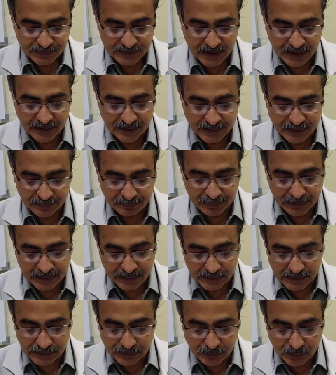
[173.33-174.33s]
then
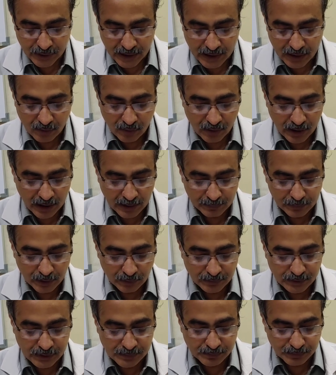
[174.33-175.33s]
typical
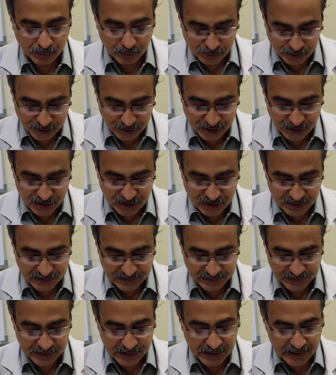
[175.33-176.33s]
thoracoabdominal
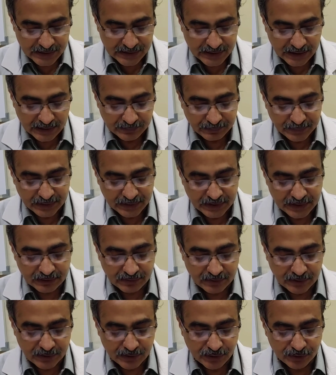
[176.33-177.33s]
position can be
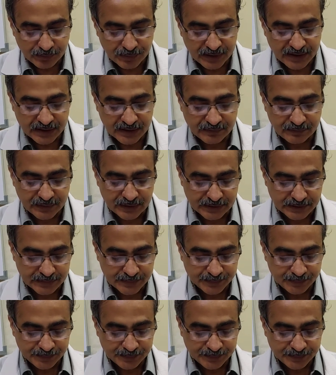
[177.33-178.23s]
given to begin with.